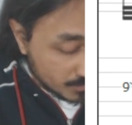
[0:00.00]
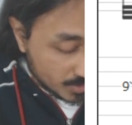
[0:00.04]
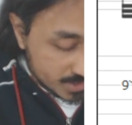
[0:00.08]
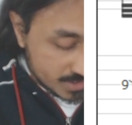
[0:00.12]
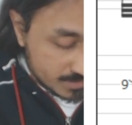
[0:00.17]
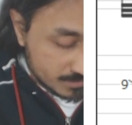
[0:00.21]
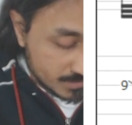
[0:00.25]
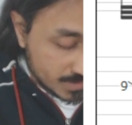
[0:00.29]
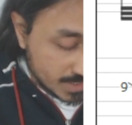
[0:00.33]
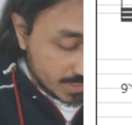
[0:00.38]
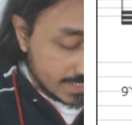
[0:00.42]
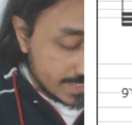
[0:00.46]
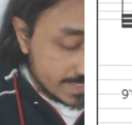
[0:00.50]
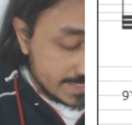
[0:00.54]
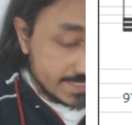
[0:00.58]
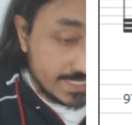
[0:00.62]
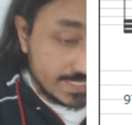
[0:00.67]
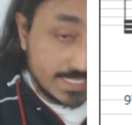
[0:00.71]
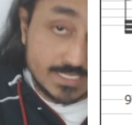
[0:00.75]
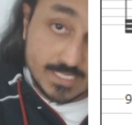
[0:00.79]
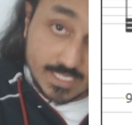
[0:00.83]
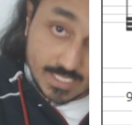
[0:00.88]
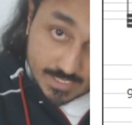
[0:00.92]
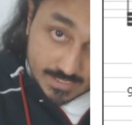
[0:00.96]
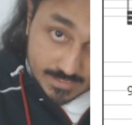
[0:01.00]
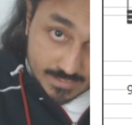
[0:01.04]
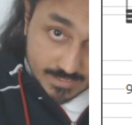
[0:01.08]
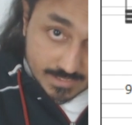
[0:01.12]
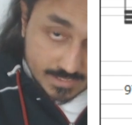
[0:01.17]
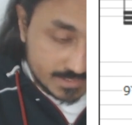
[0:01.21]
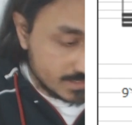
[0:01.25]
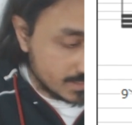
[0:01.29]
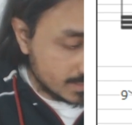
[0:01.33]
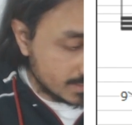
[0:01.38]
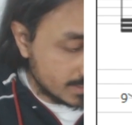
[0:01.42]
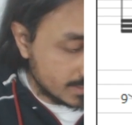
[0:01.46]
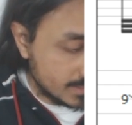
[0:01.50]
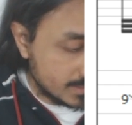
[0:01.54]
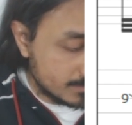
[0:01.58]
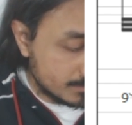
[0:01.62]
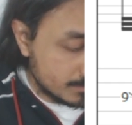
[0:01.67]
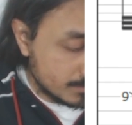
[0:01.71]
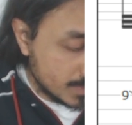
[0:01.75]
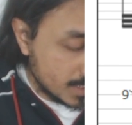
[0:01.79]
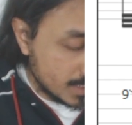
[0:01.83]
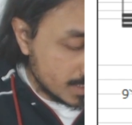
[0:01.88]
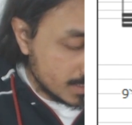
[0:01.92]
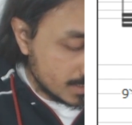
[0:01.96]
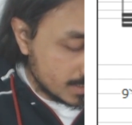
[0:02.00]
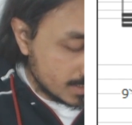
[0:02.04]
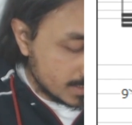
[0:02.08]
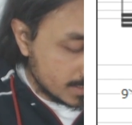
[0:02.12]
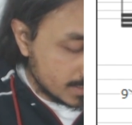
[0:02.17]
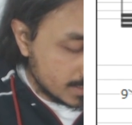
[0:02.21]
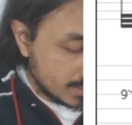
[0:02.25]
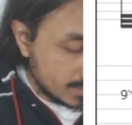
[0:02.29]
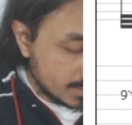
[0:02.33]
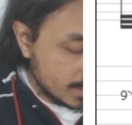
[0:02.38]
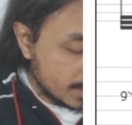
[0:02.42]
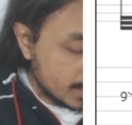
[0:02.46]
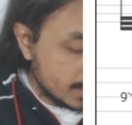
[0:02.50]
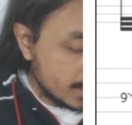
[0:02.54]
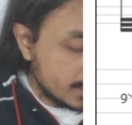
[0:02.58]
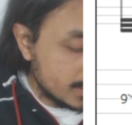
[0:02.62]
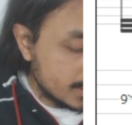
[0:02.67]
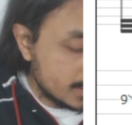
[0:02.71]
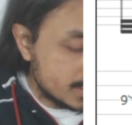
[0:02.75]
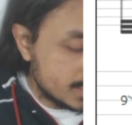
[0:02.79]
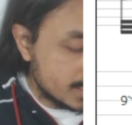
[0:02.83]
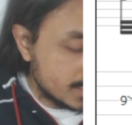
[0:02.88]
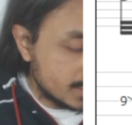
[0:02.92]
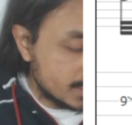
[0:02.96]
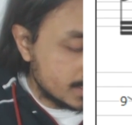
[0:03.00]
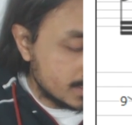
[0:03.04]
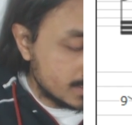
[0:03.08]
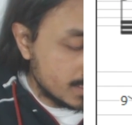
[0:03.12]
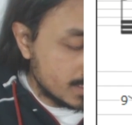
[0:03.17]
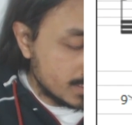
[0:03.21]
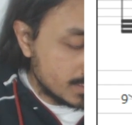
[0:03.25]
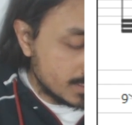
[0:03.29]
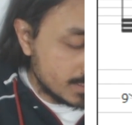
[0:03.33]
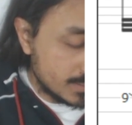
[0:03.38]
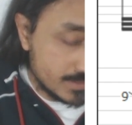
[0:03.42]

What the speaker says: Possible 8 6 8 6 slide. Malayaja.